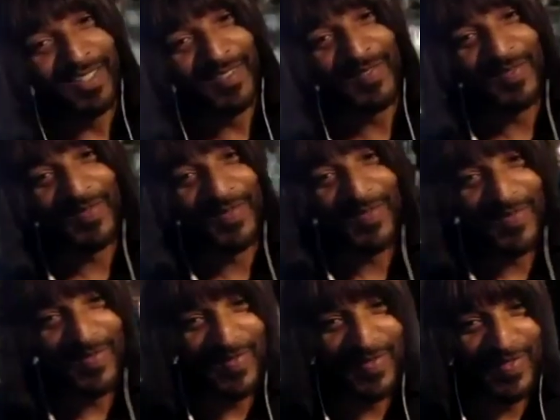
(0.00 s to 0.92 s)
the girl in,
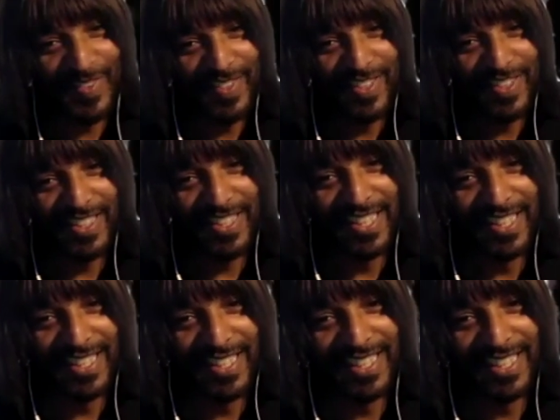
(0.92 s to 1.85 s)
saying, hey,
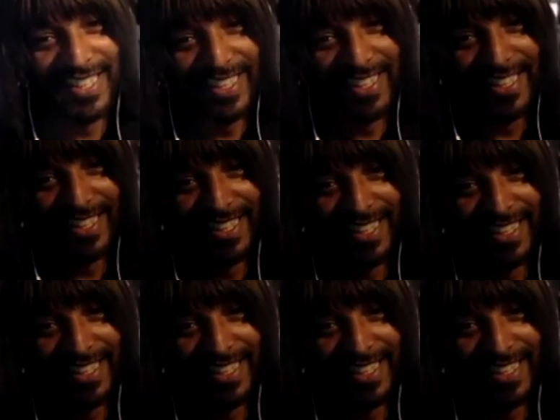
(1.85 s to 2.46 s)
like we can